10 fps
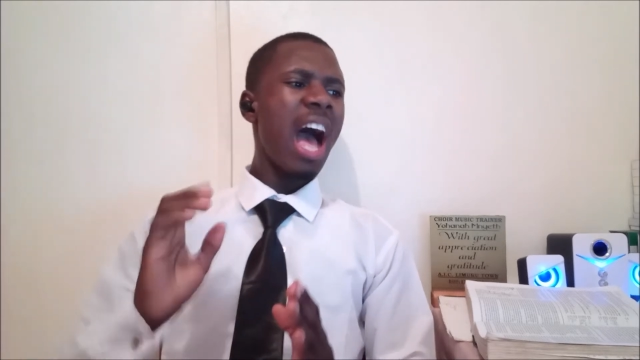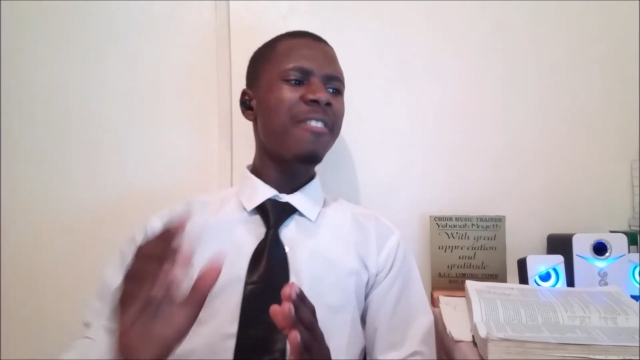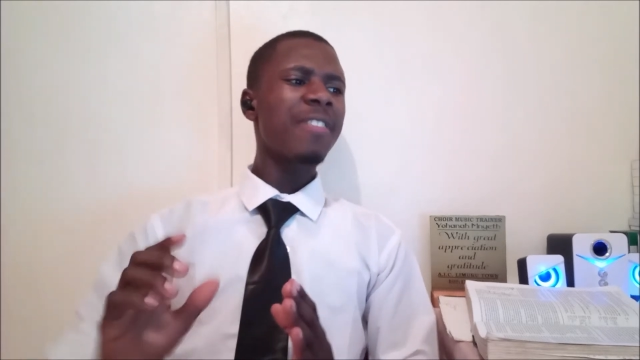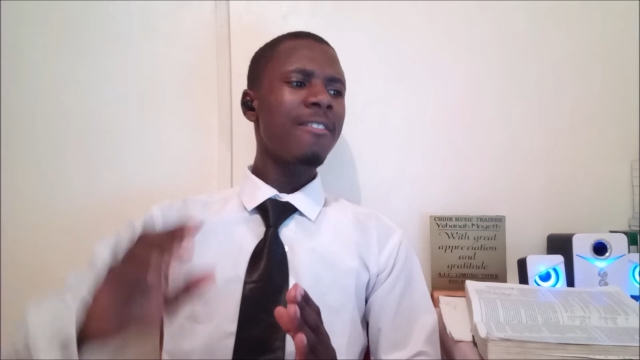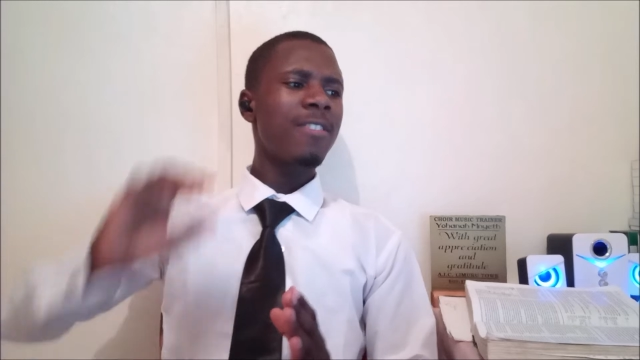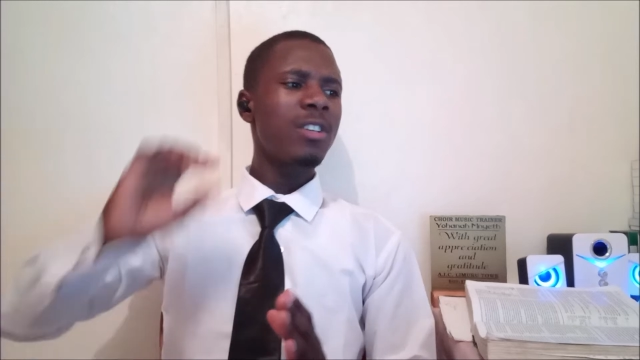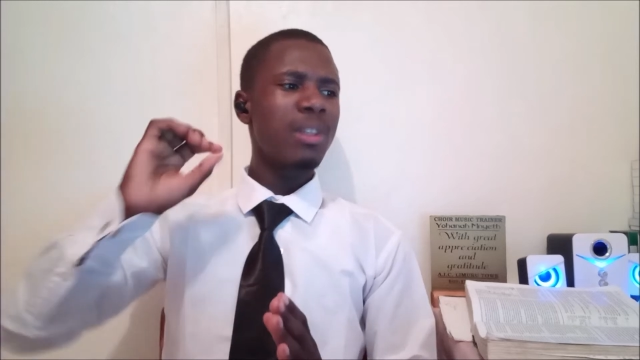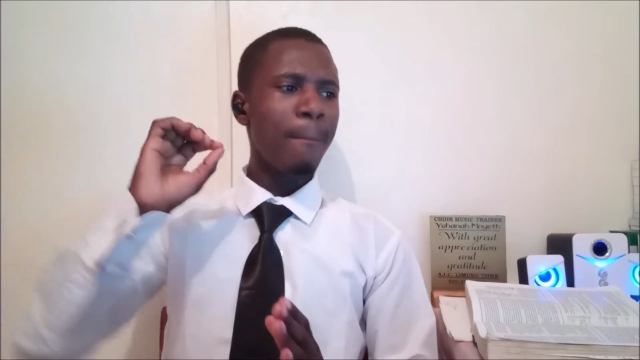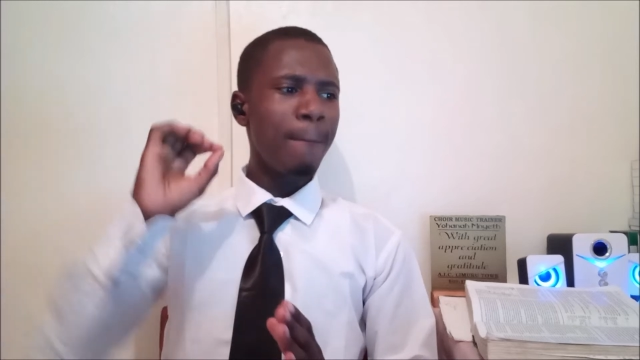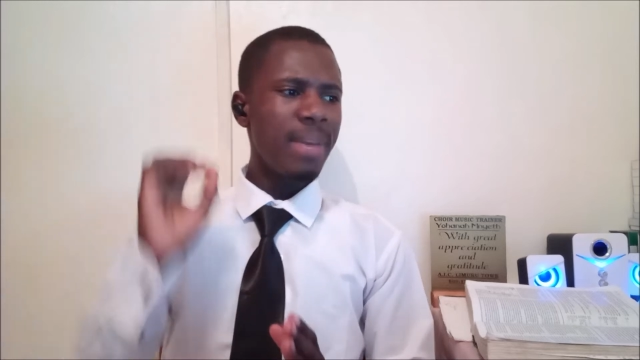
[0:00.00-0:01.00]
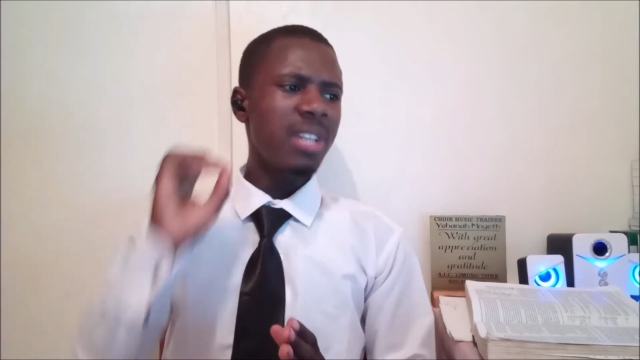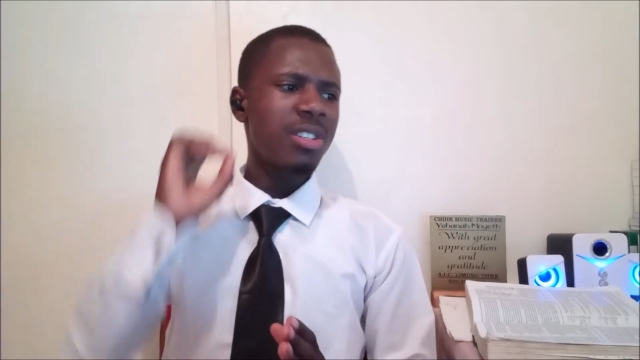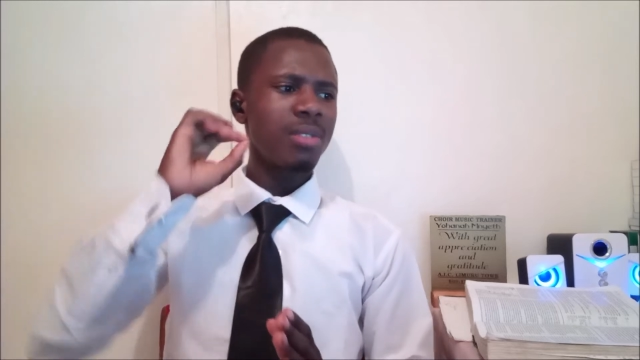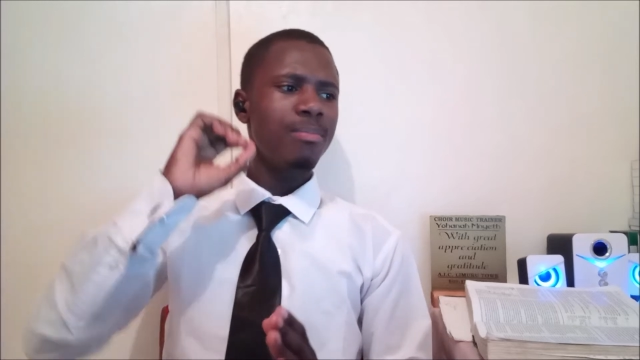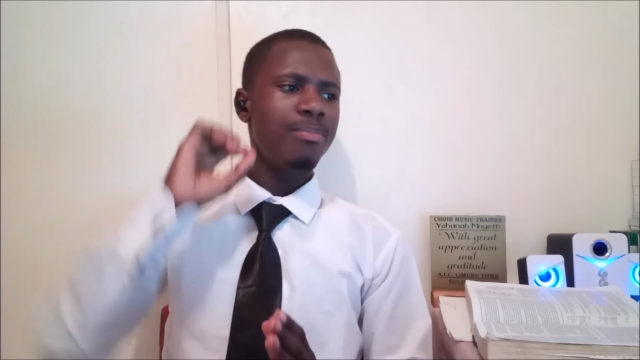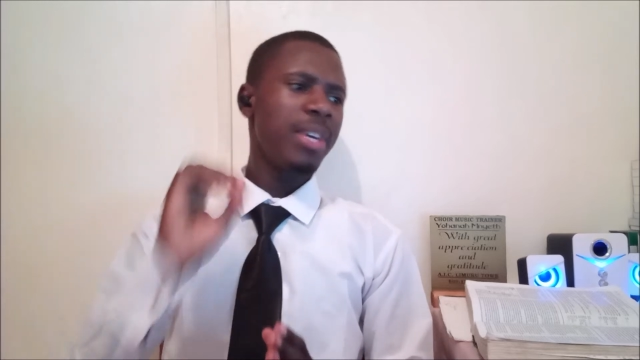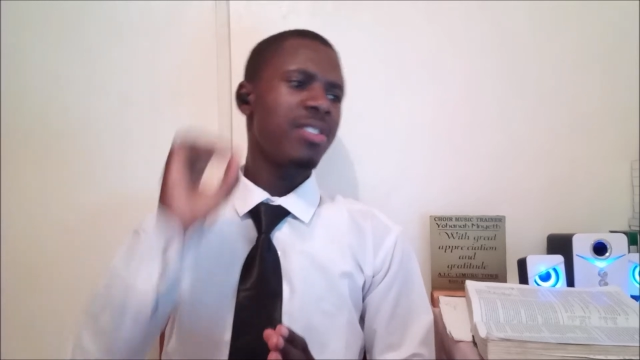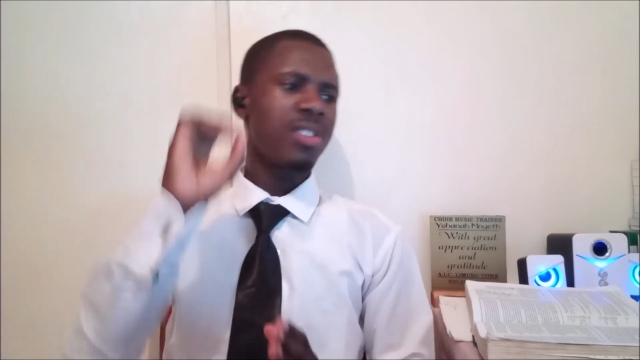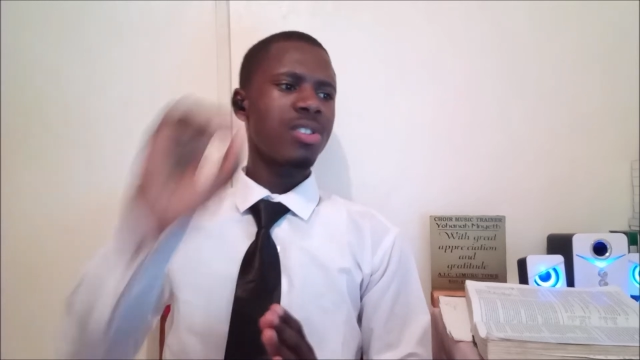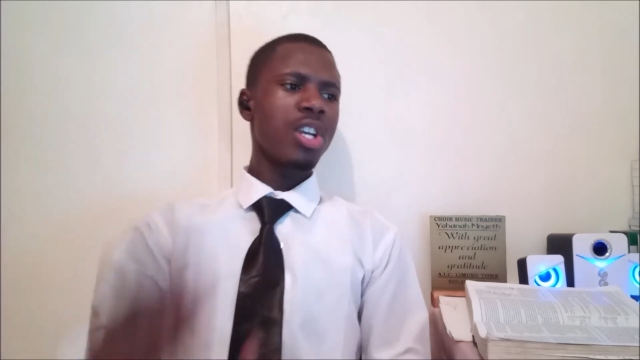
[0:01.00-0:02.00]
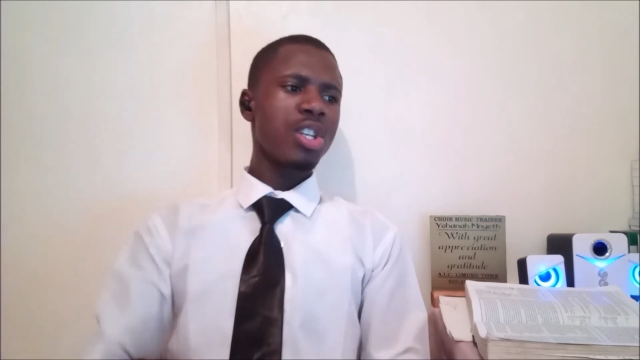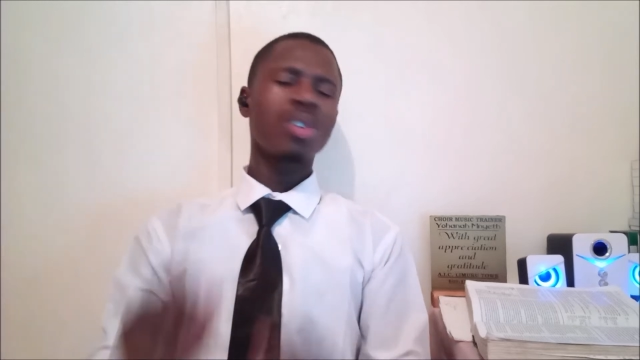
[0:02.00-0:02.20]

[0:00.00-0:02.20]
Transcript: after fundamental basis